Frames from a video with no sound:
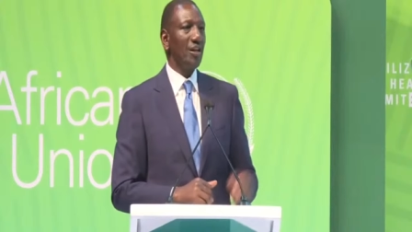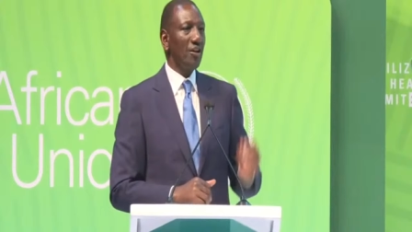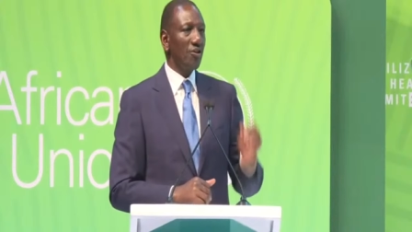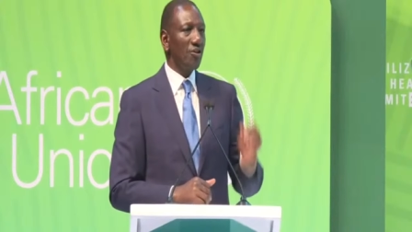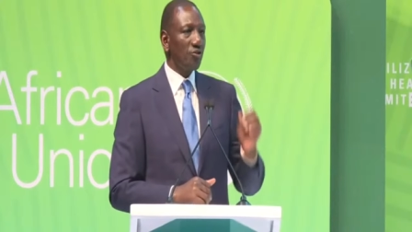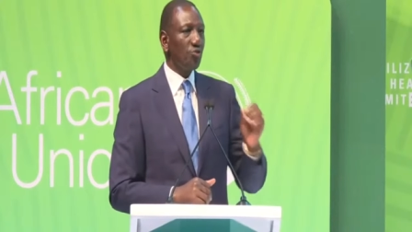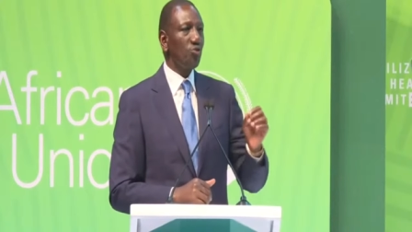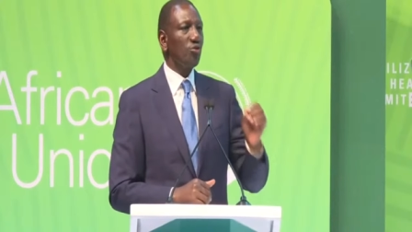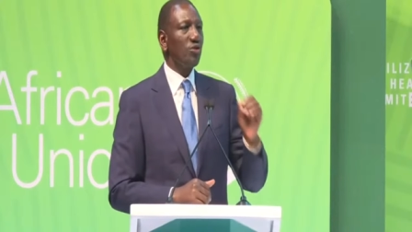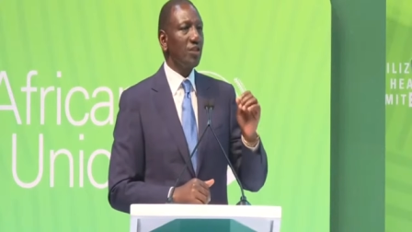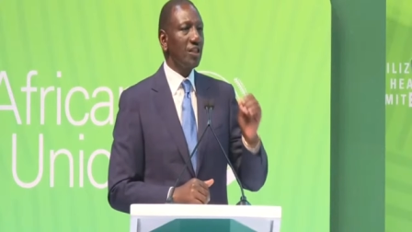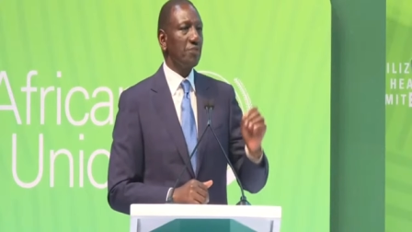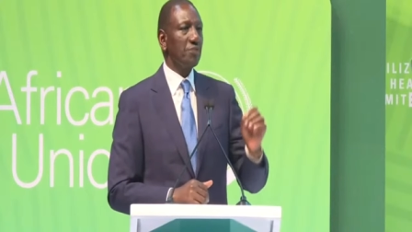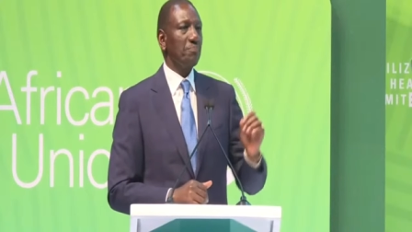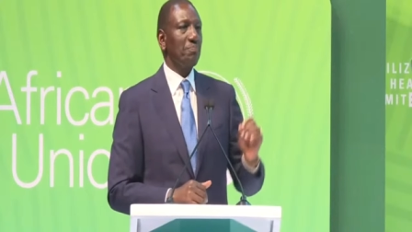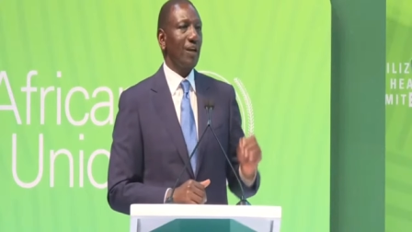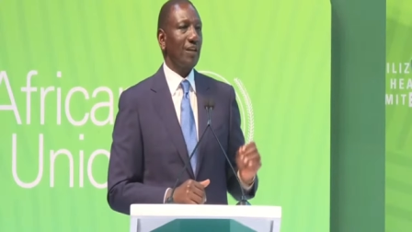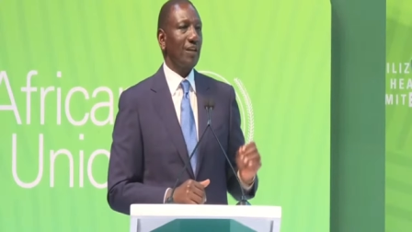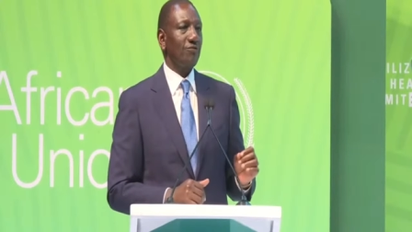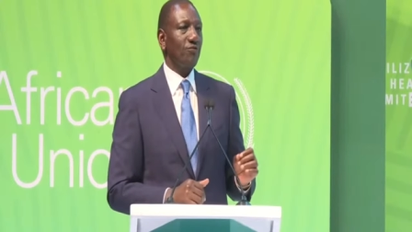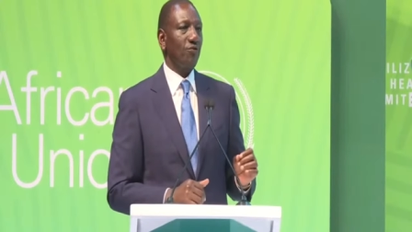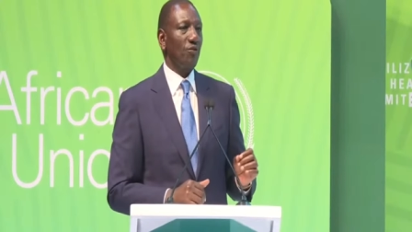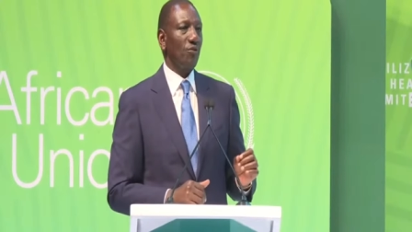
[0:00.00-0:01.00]
Through this
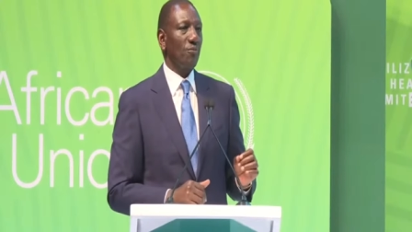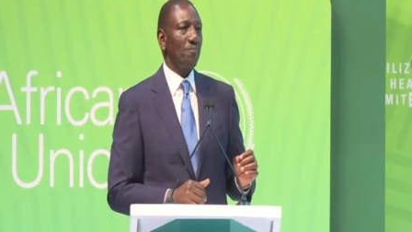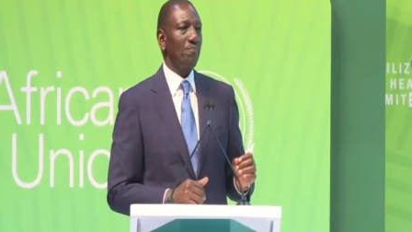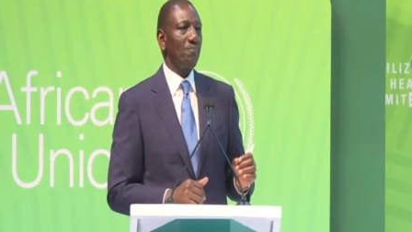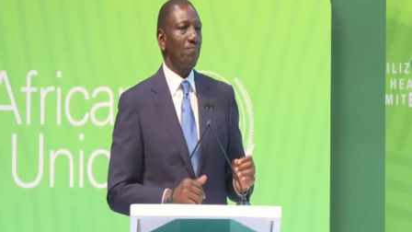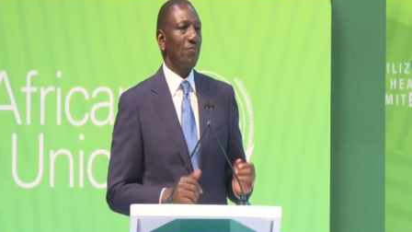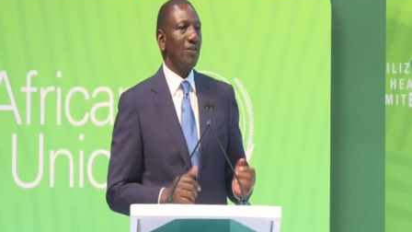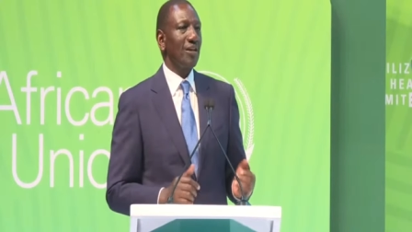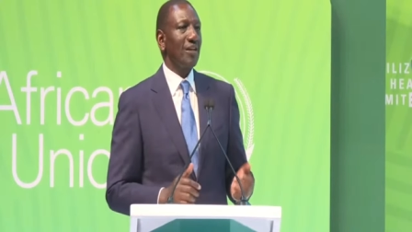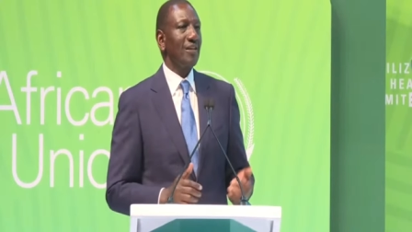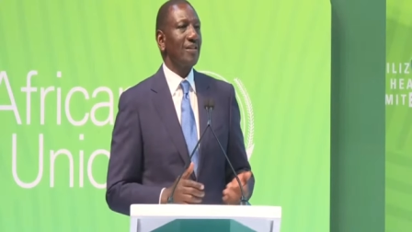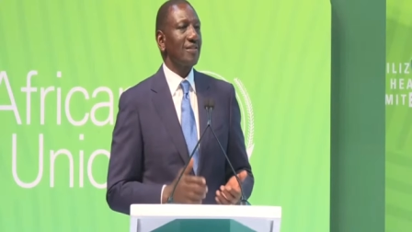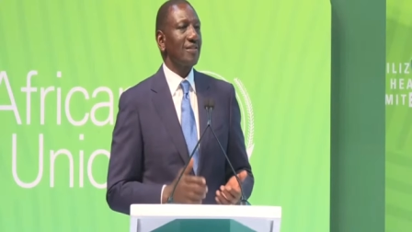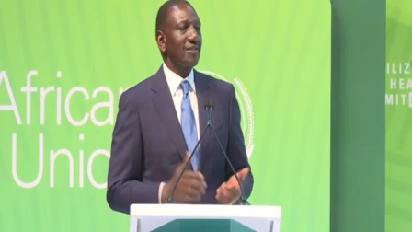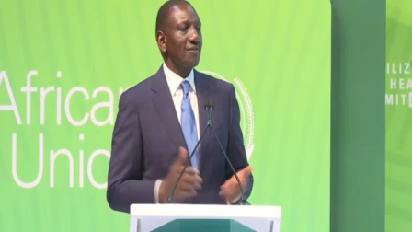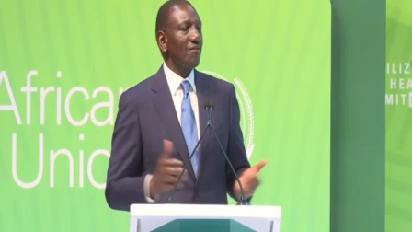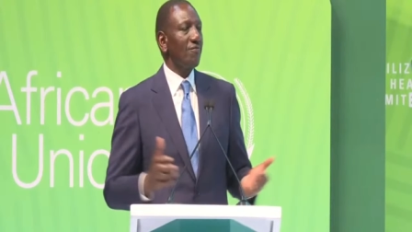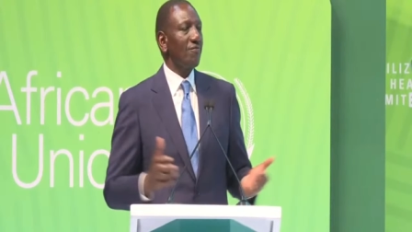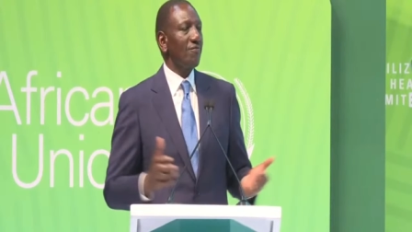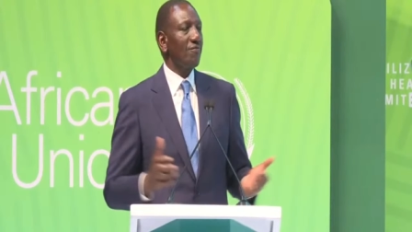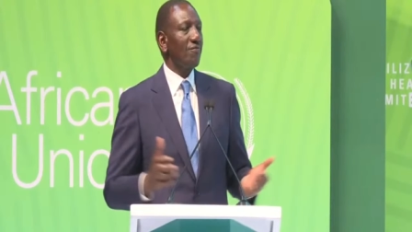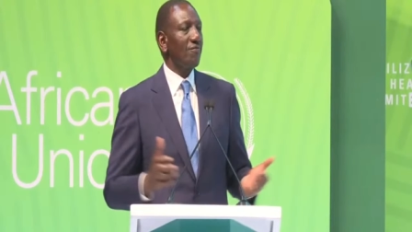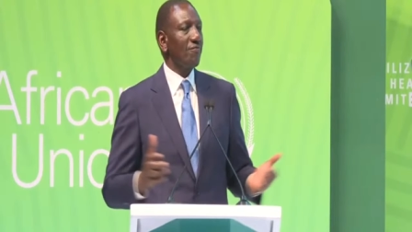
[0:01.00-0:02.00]
platform,
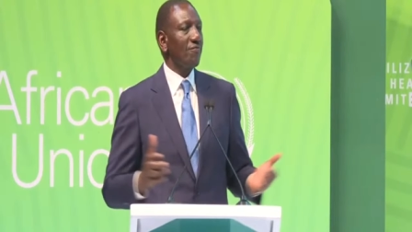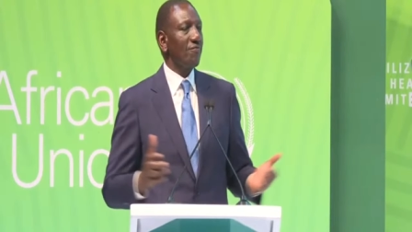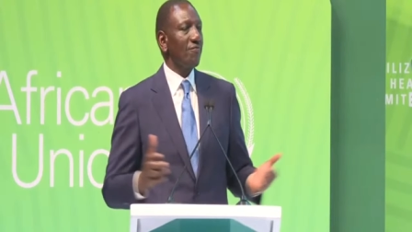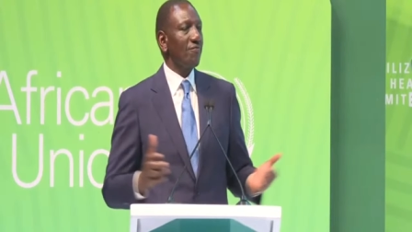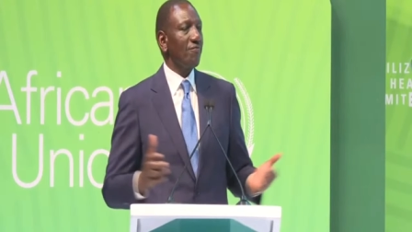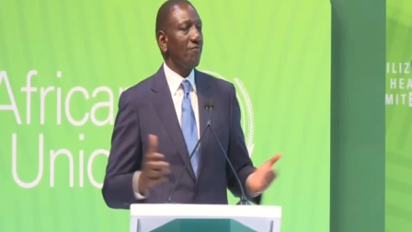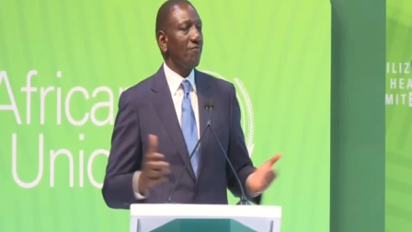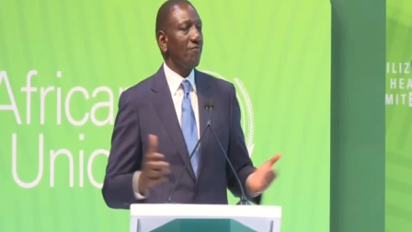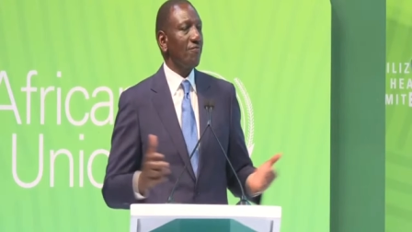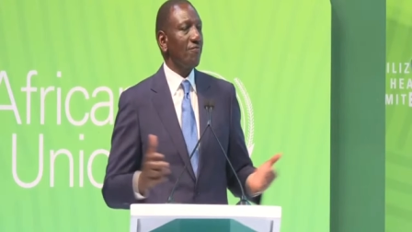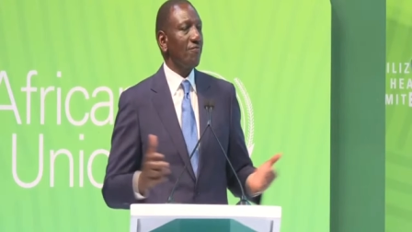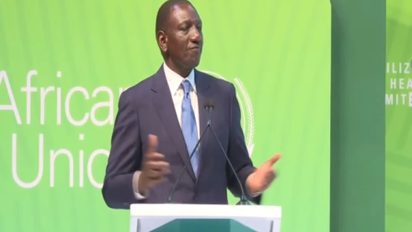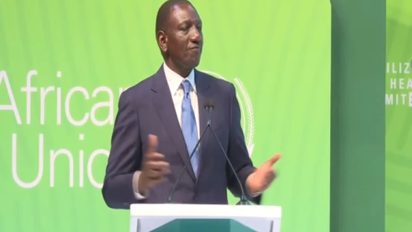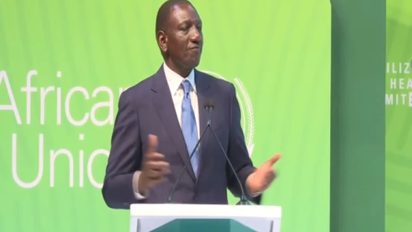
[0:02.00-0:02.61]
farmers access